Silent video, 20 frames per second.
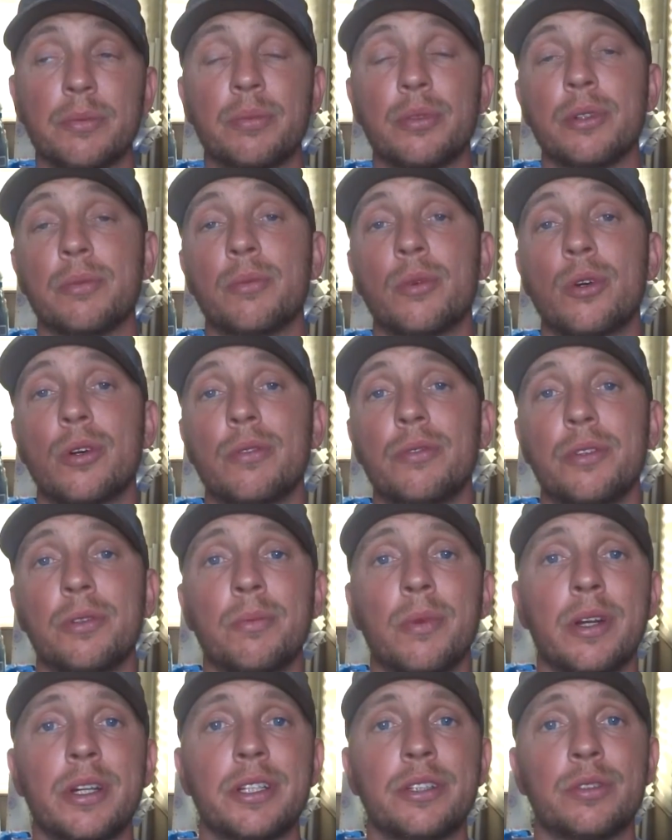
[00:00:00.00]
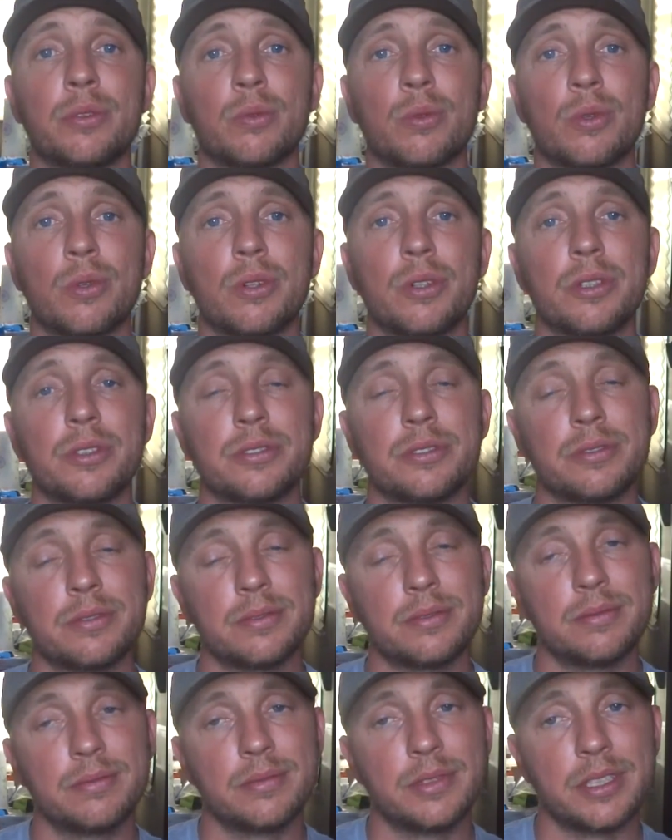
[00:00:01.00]
put more of your money towards
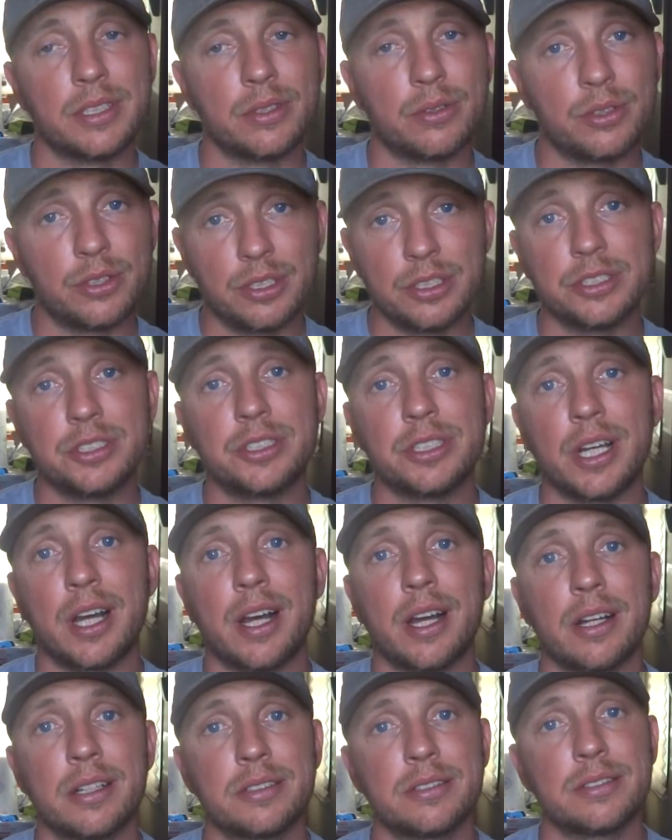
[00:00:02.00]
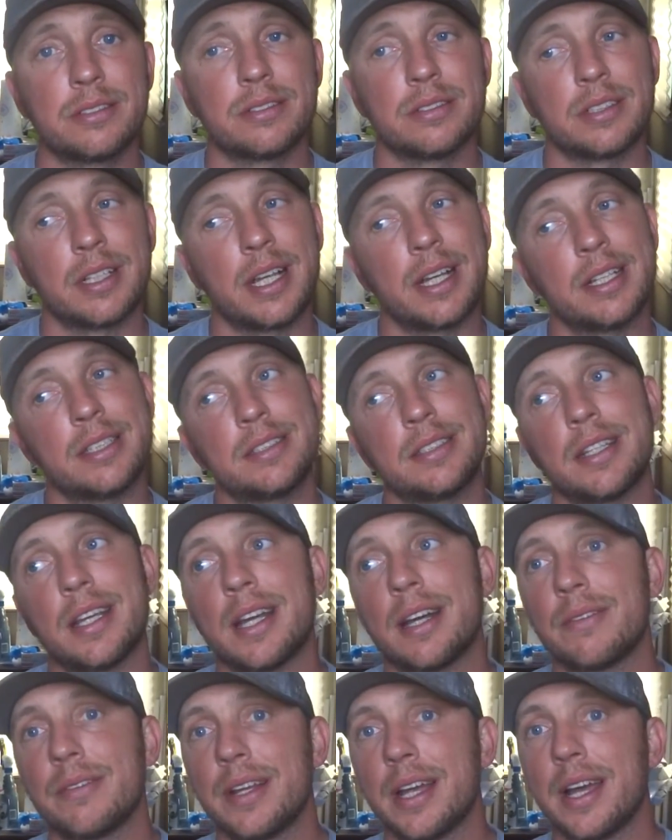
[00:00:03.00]
good shocks. Like I say,
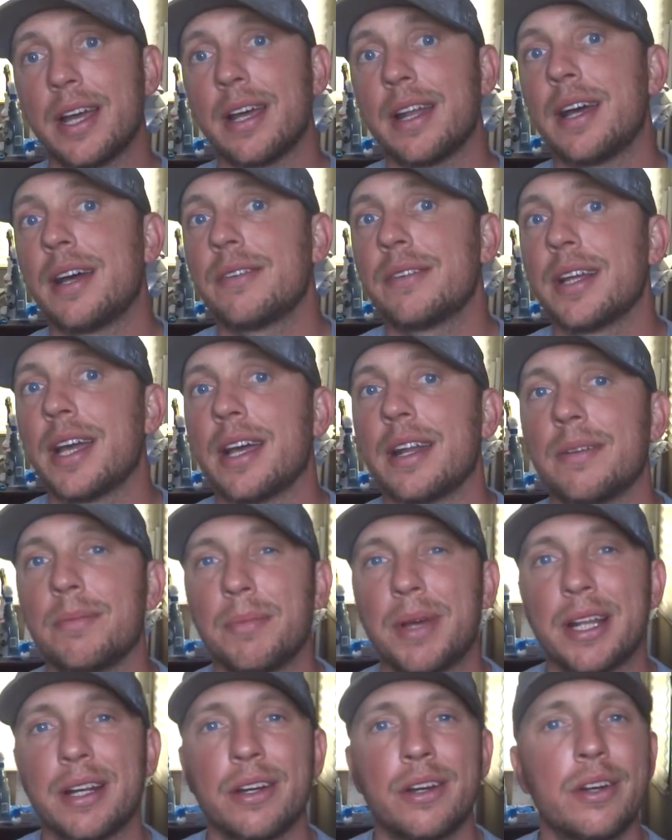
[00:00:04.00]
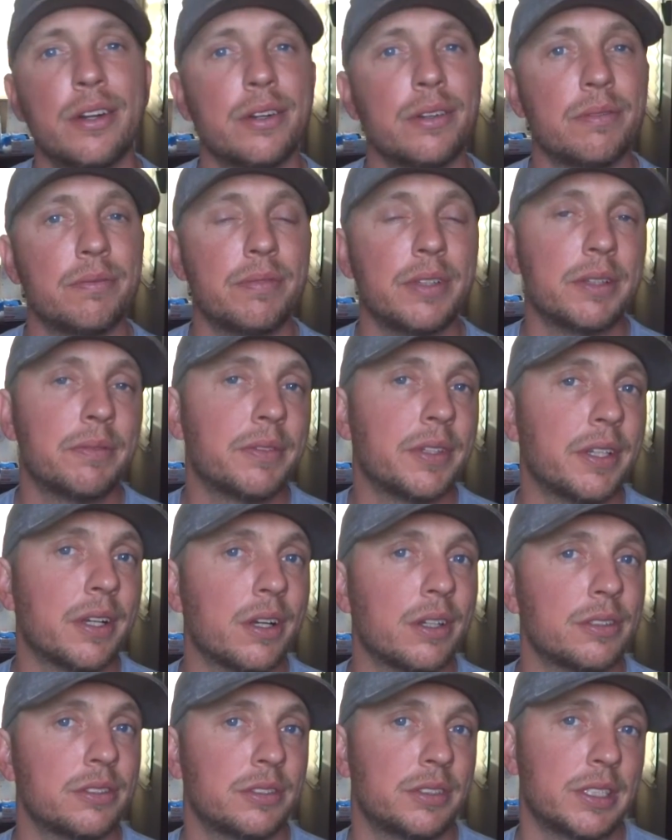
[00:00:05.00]
I've got about $150,
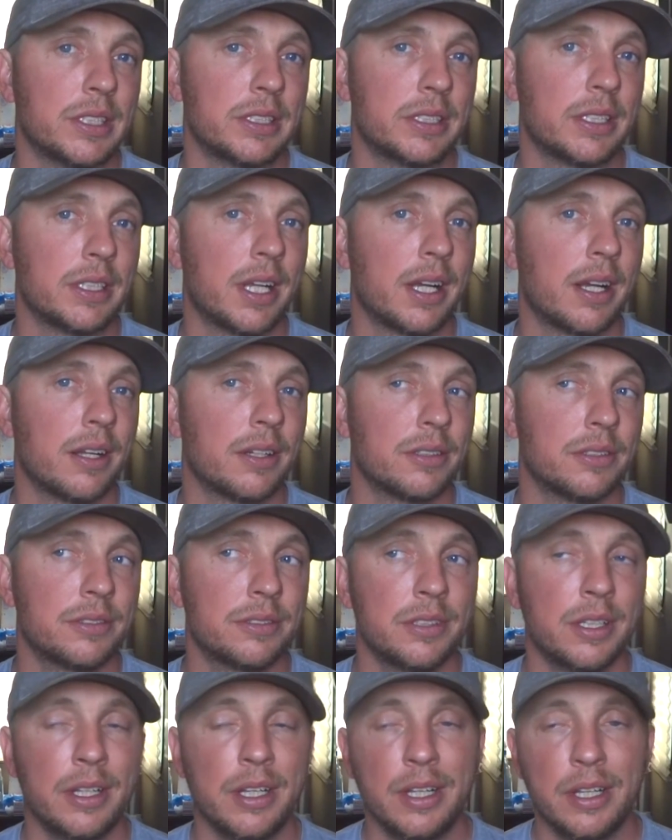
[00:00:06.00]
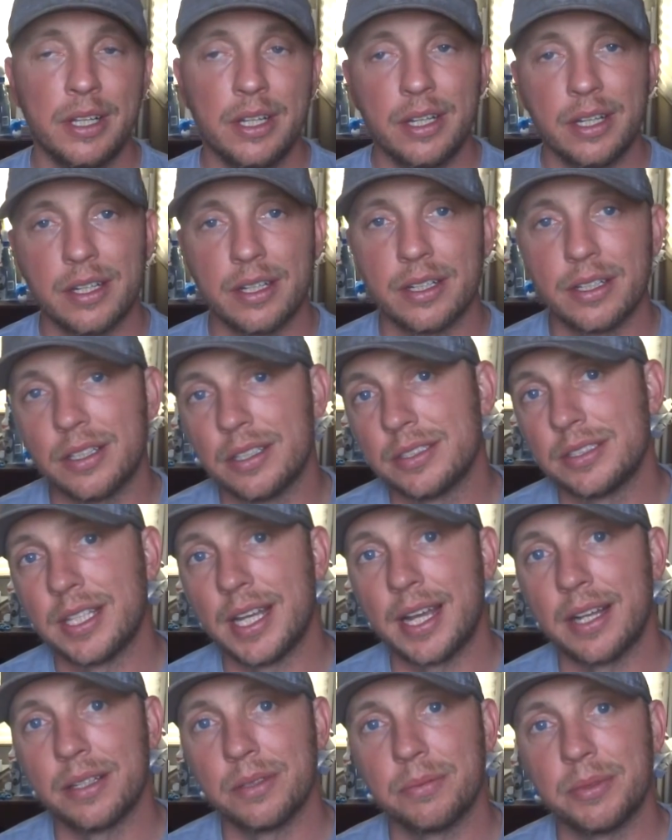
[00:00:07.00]
$160
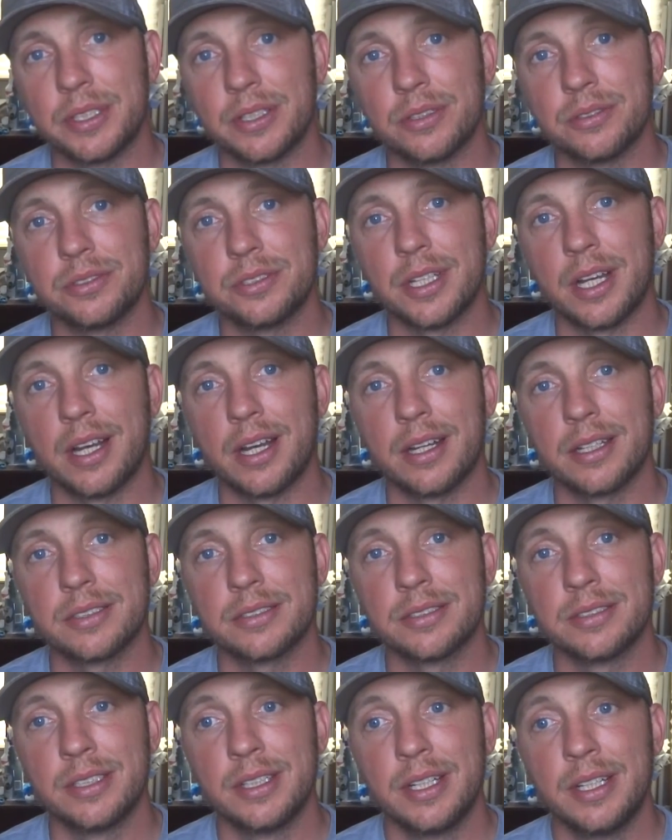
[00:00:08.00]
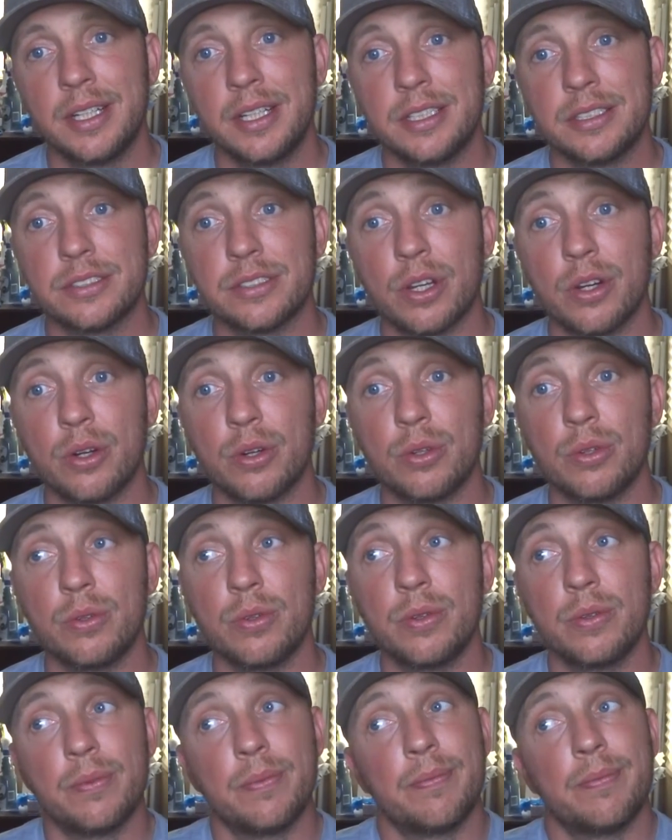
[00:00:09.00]
tied up in those shocks.
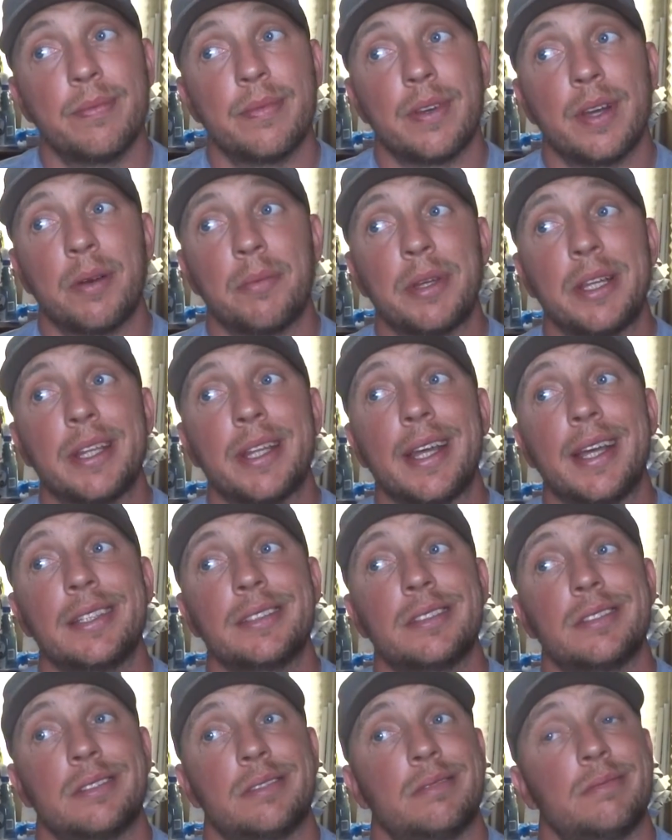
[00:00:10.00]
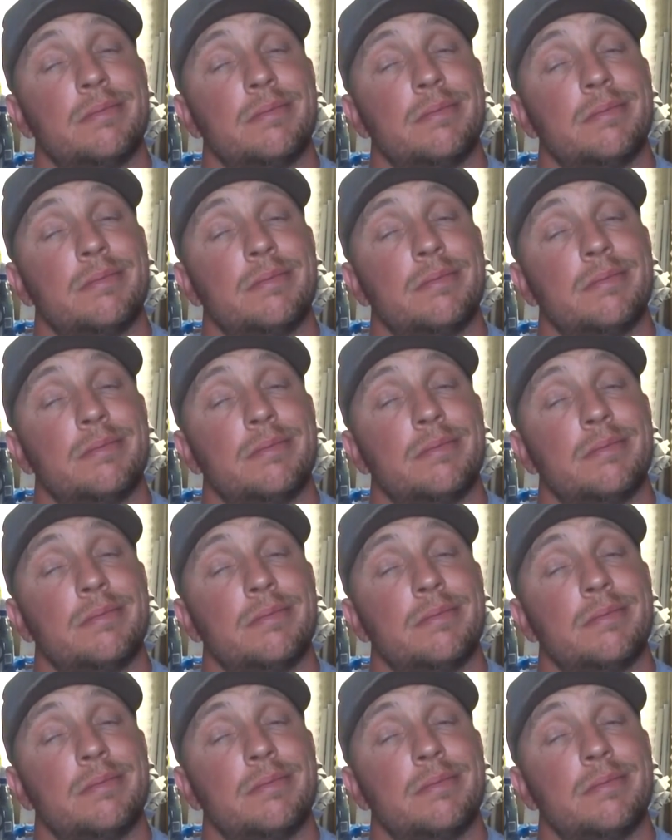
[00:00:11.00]
So I mean, that's